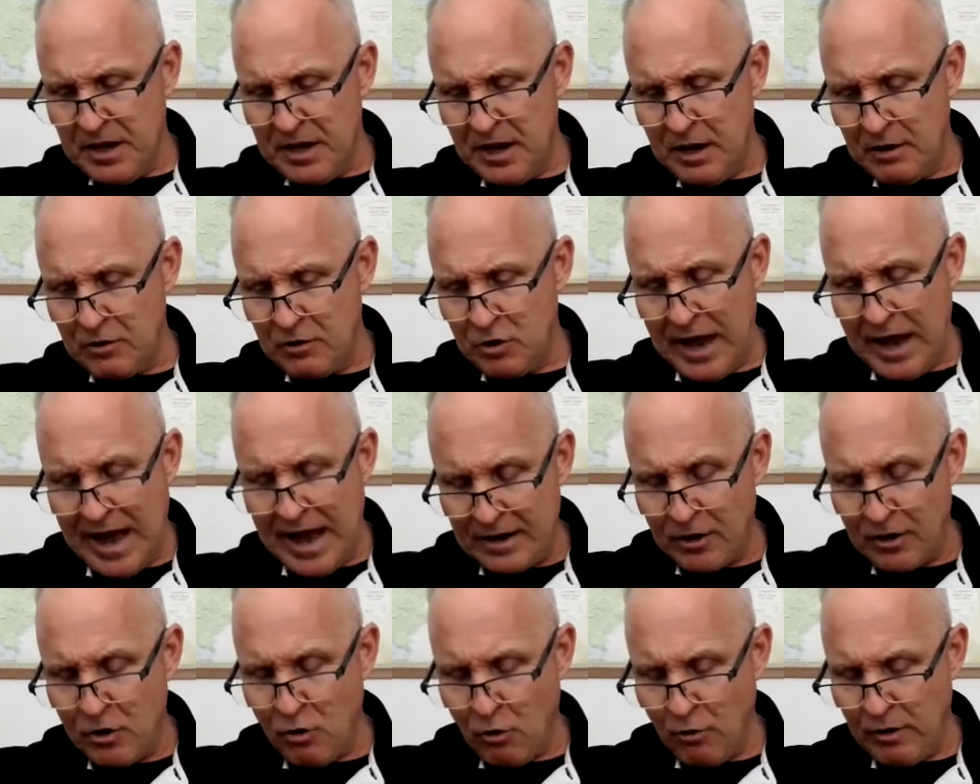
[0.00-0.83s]
uh,
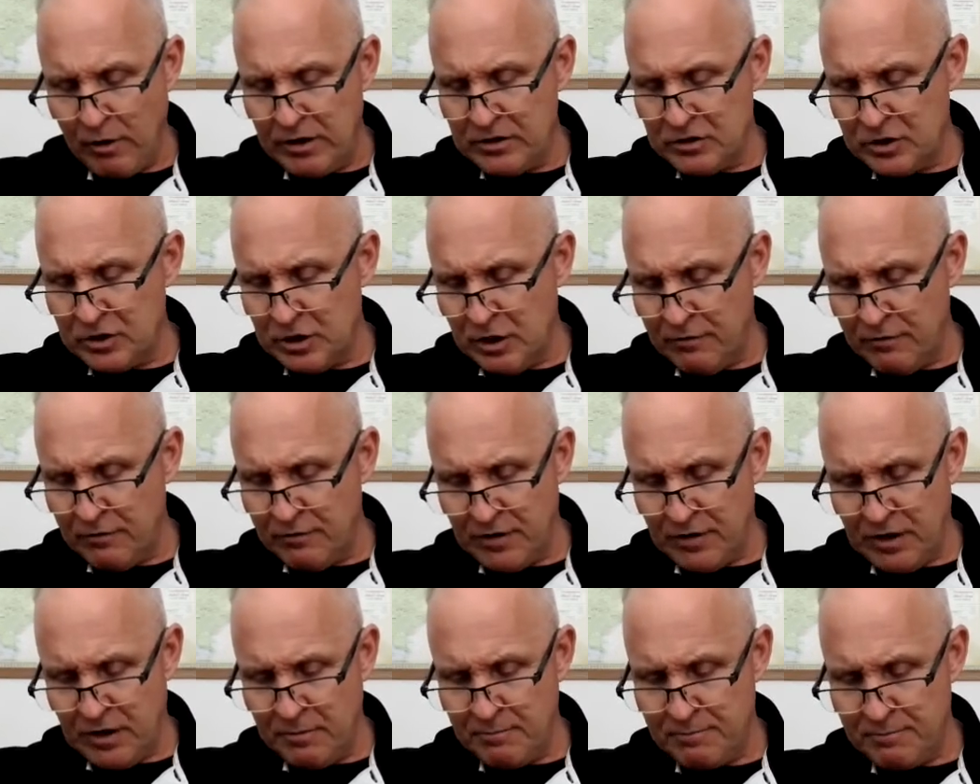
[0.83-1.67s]
categories
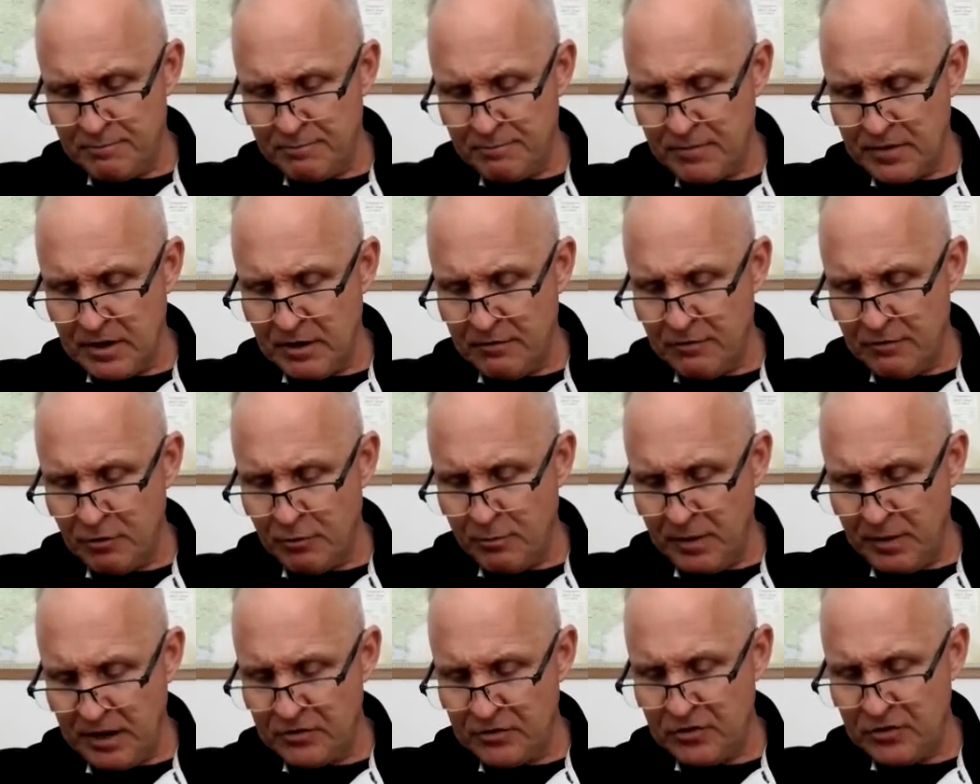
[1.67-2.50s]
of, um, of
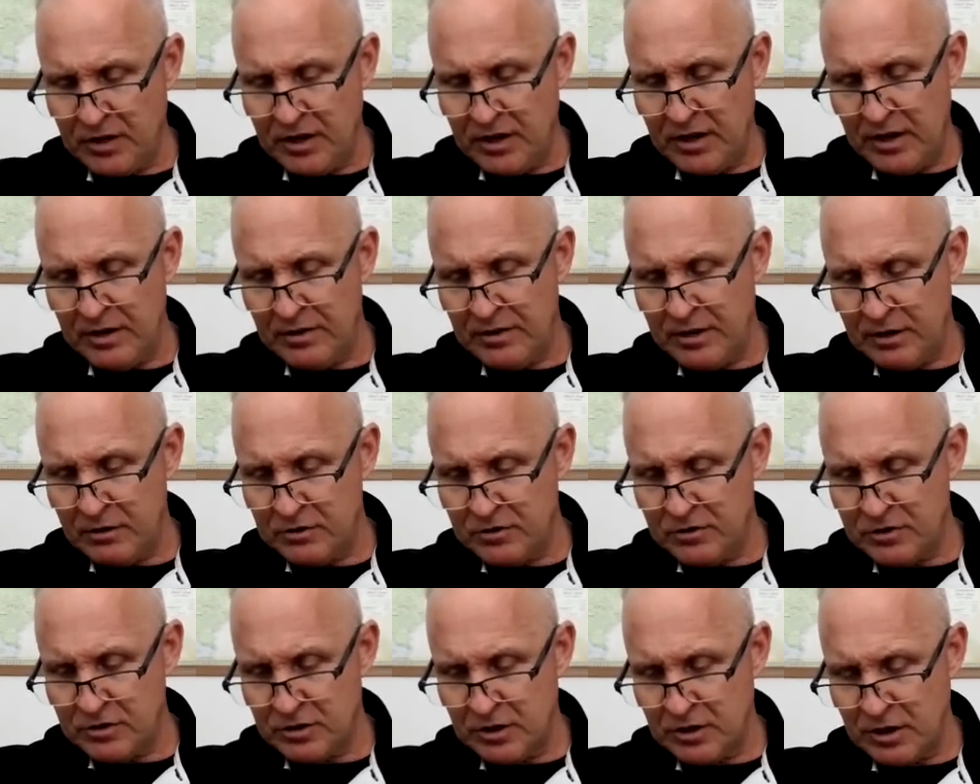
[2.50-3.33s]
obesity.
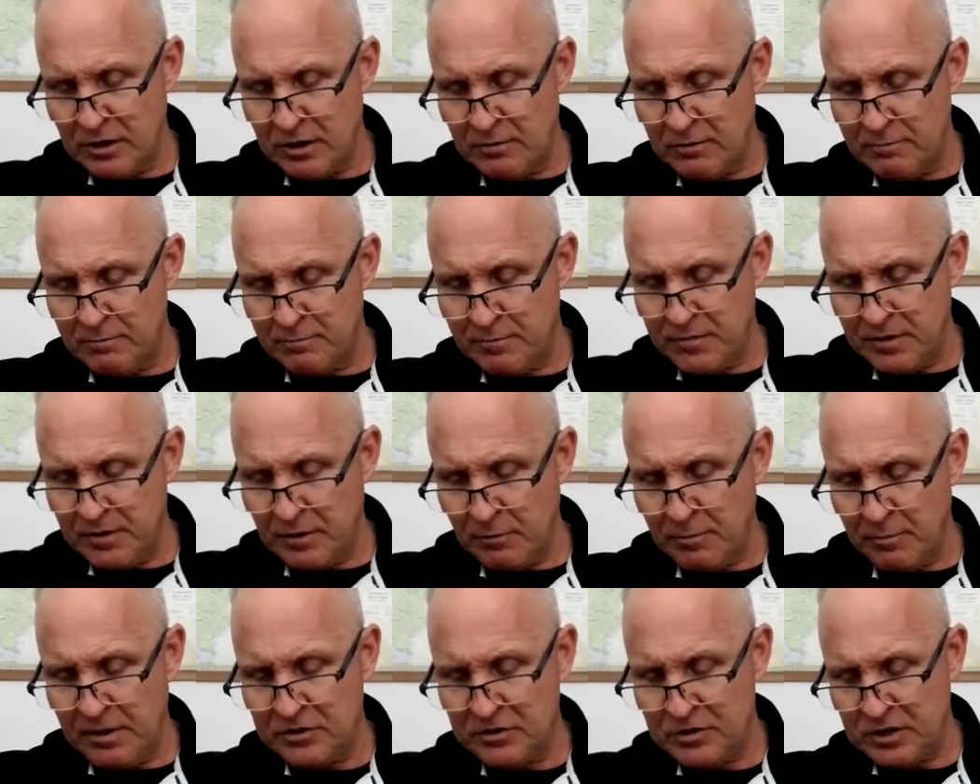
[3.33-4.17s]
There's uh,
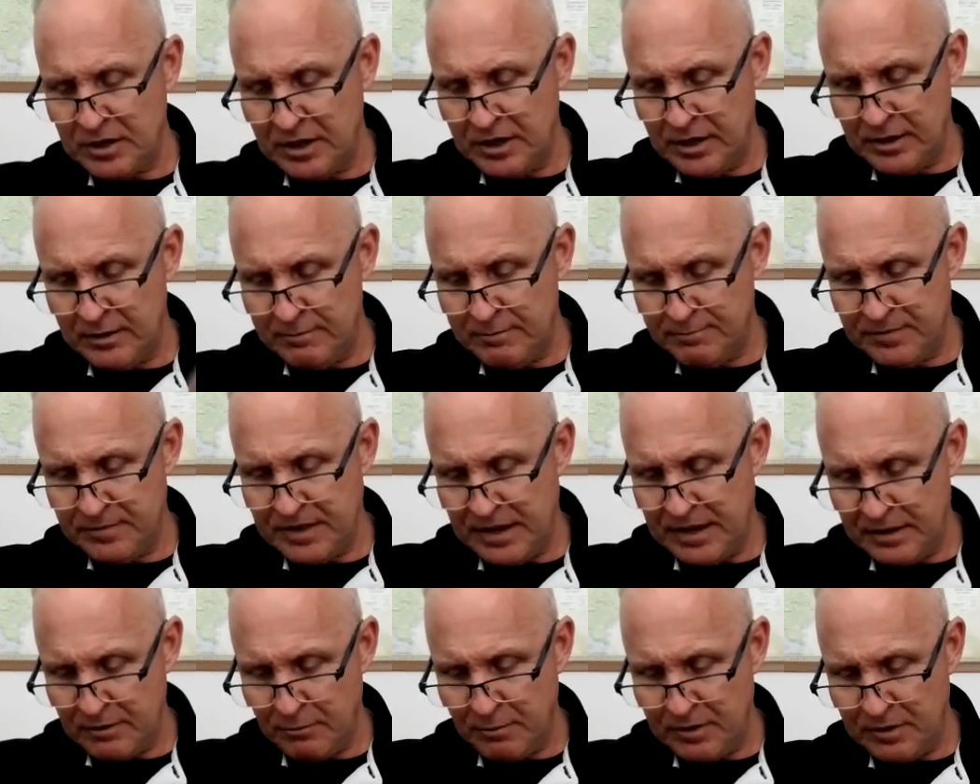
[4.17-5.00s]
obesity,
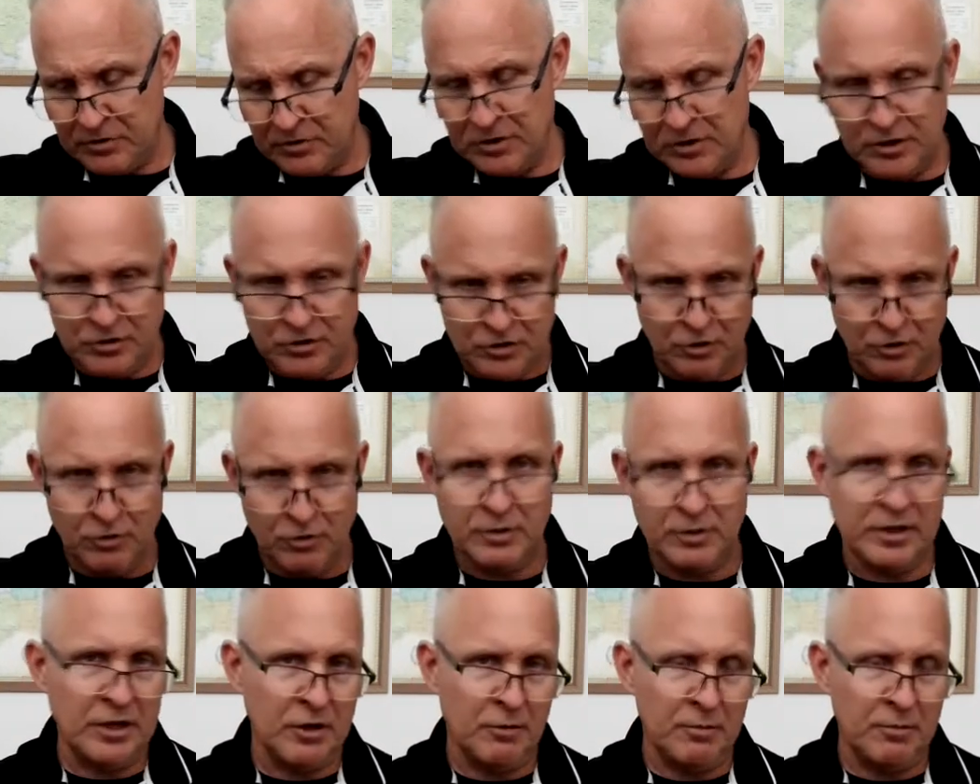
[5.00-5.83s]
then obesity
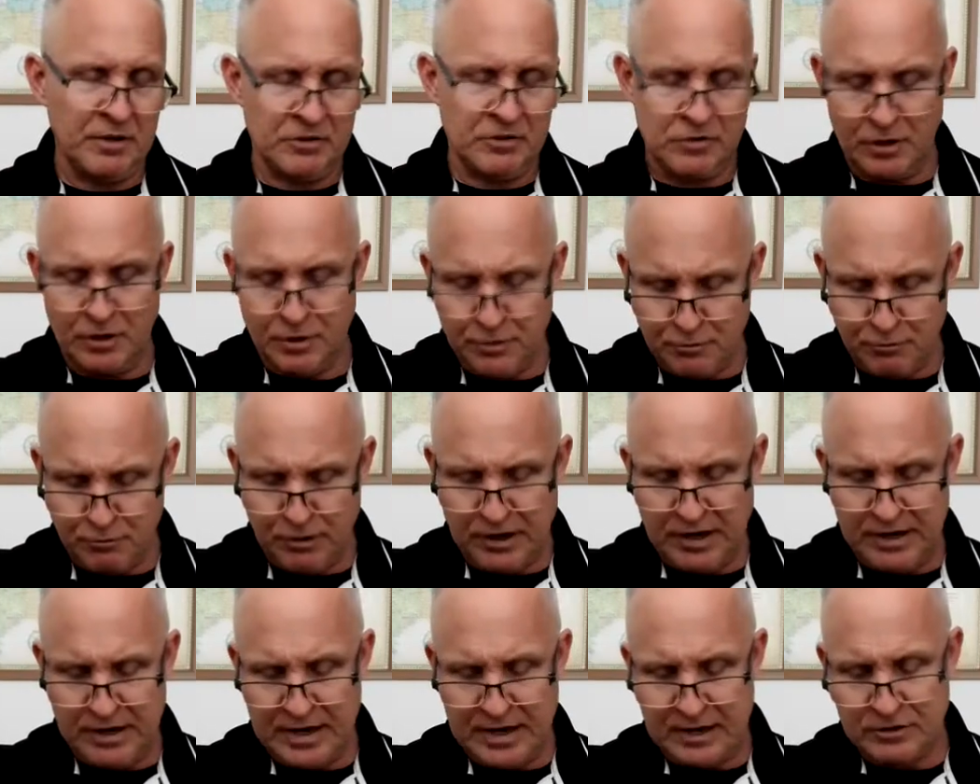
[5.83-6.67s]
two, and then obesity
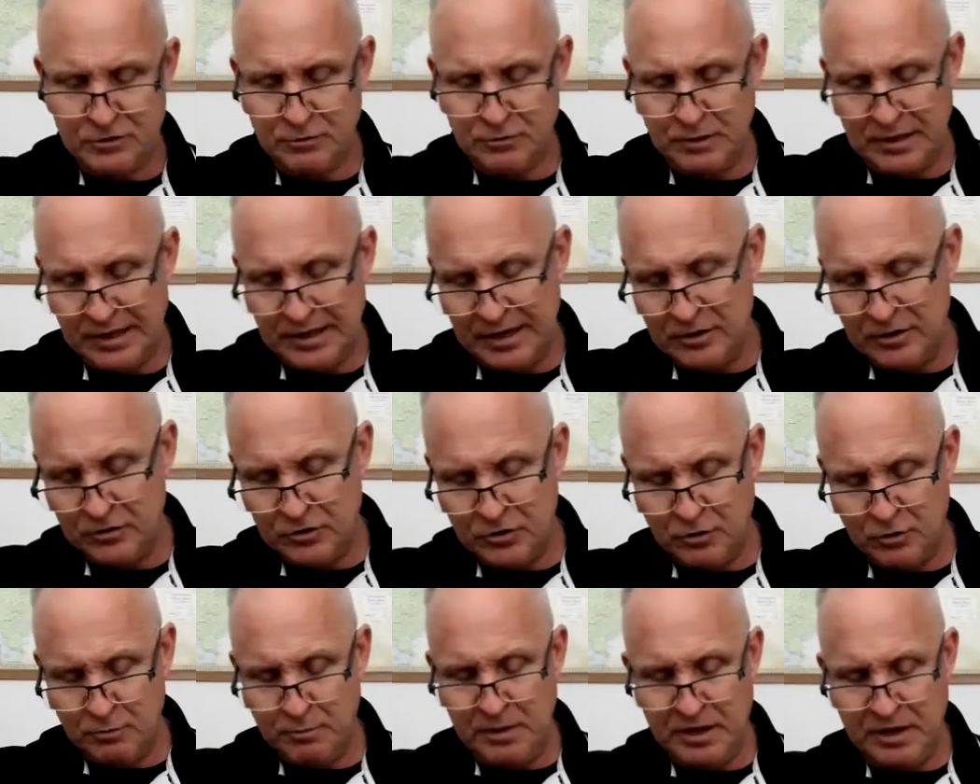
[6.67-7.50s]
three, and that's related
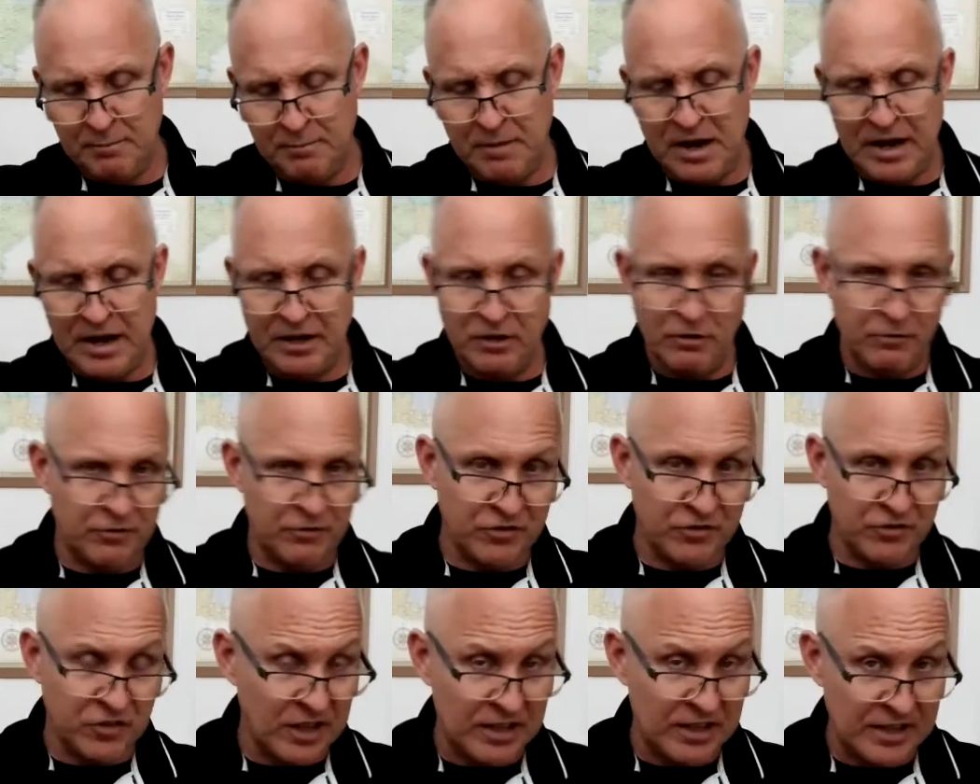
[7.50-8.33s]
to BMI. You've
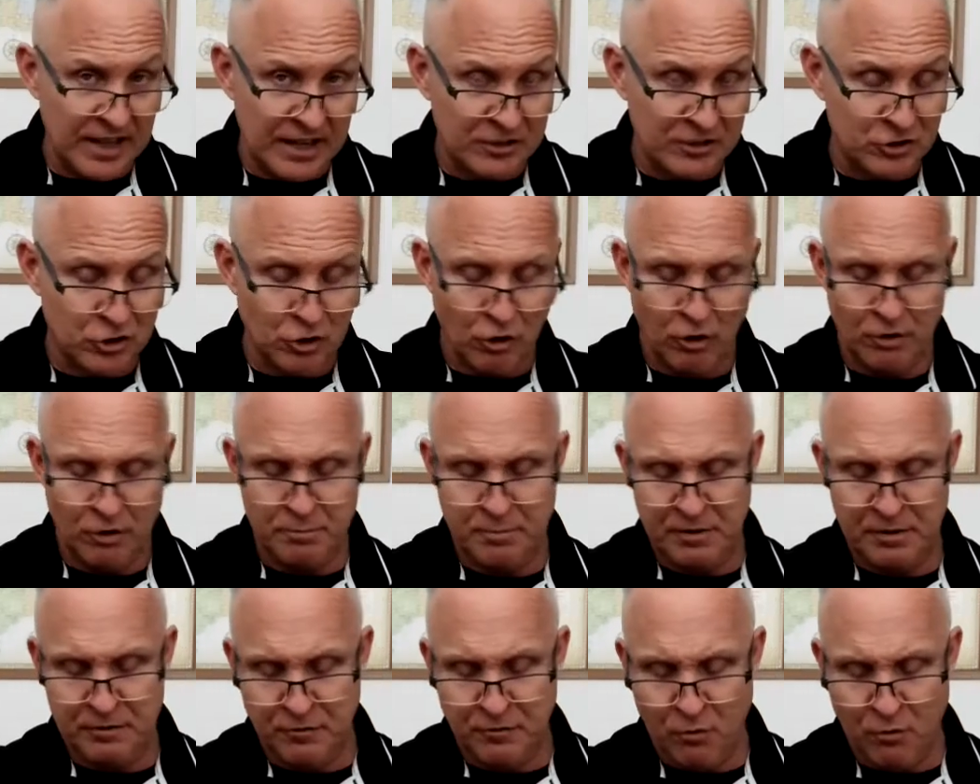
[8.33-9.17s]
seen that
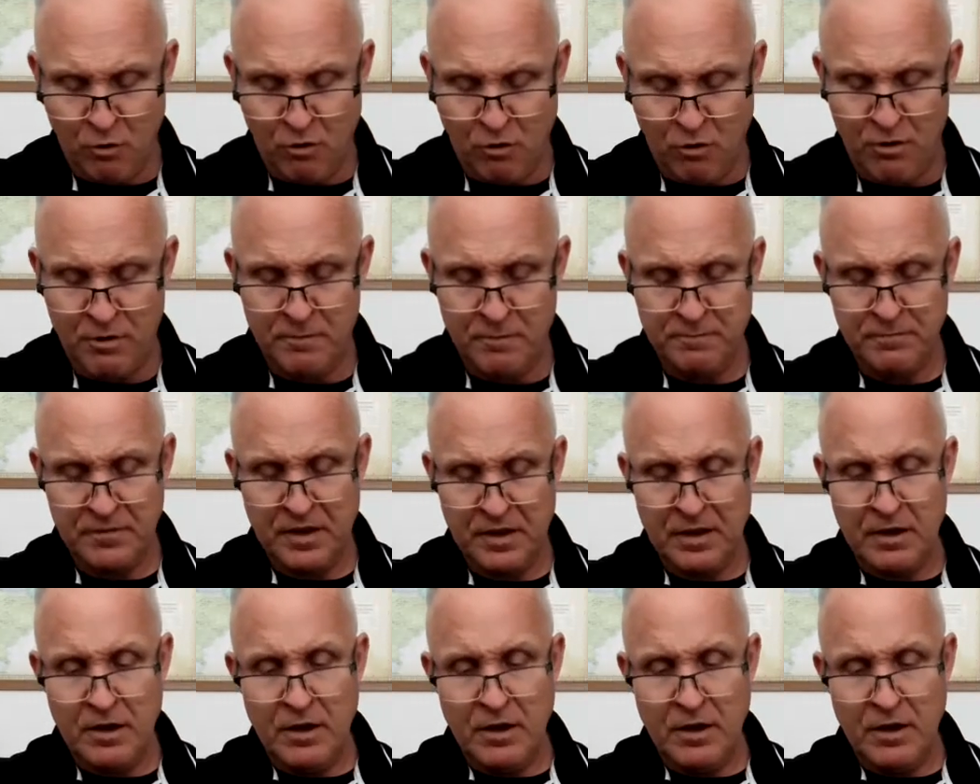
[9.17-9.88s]
chart before.